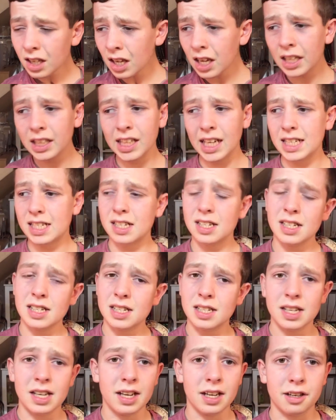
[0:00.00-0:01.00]
unless it's,
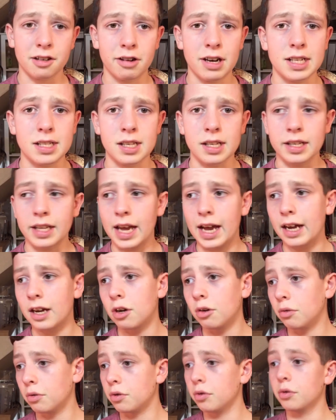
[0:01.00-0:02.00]
say, a Crested
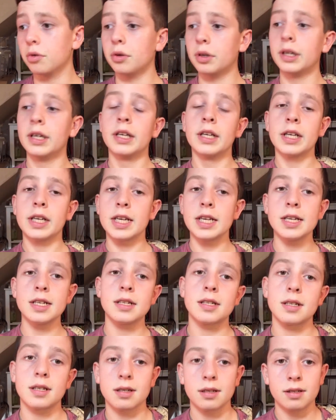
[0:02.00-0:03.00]
Gecko who
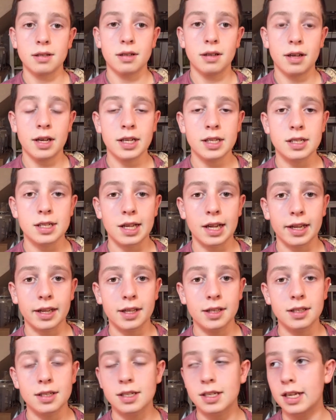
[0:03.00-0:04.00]
his
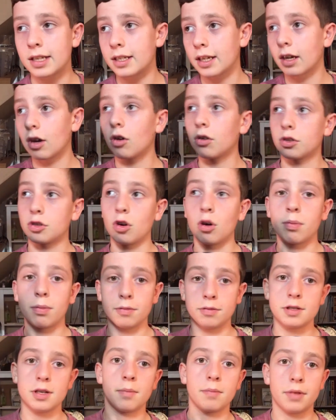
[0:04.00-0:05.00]
tank is sitting on top
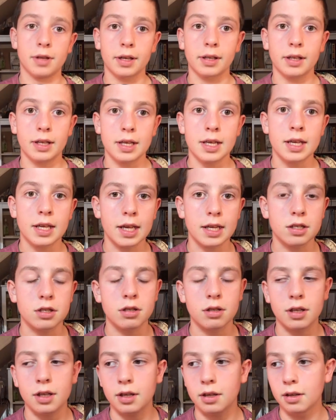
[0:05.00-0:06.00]
of something that
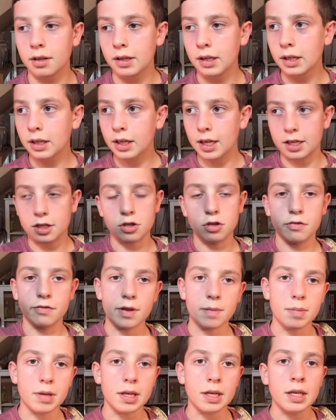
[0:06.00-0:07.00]
gets
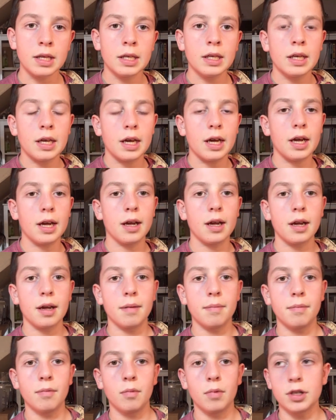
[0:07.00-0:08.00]
UVB,
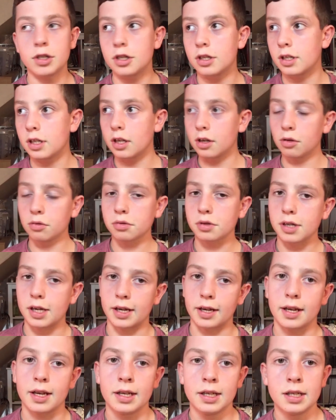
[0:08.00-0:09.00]
which is the Anole's
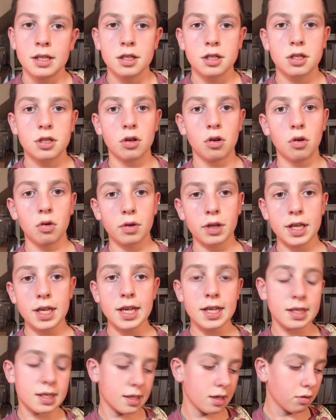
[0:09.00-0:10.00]
tank. So he
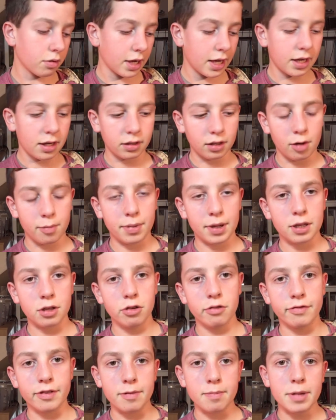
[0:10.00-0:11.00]
is still getting a little bit
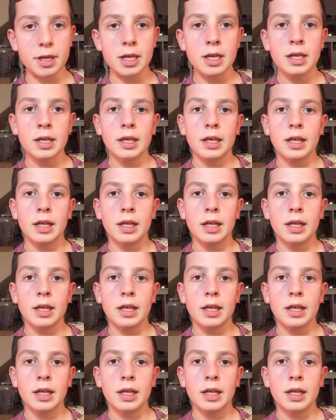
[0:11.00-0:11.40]
UVB.